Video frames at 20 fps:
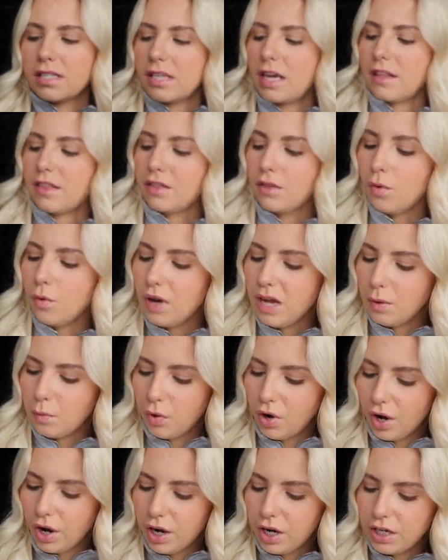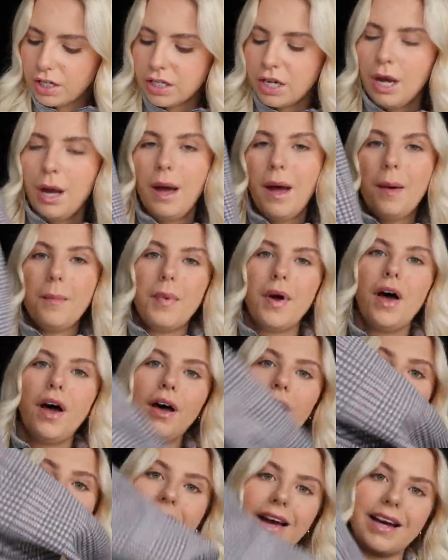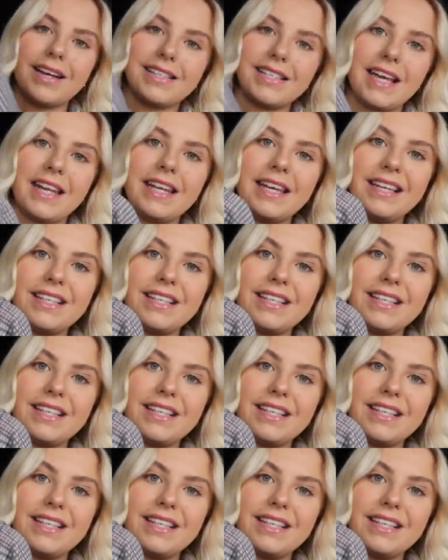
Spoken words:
as I thought it would, but like I said,